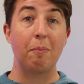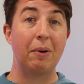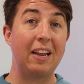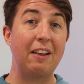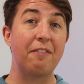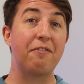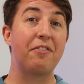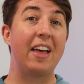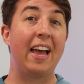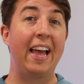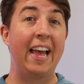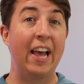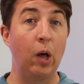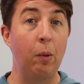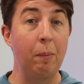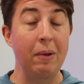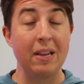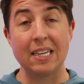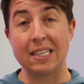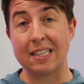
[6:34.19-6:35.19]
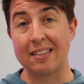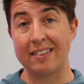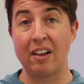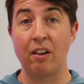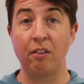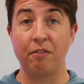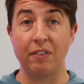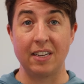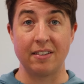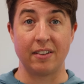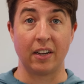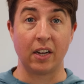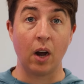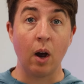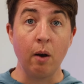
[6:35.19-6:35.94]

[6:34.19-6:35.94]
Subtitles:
but if the helmet itself isn't